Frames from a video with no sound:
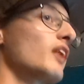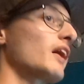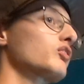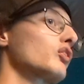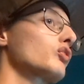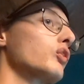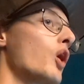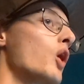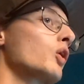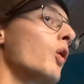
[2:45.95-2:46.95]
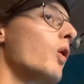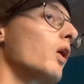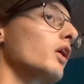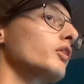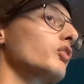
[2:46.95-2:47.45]
Texas
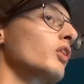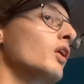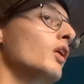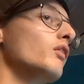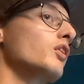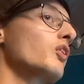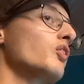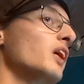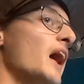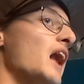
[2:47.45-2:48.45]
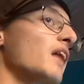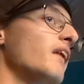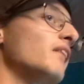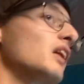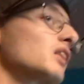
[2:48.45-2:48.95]
Longhorns versus the
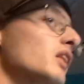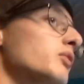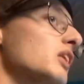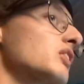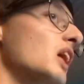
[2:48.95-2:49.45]
Alabama Crimson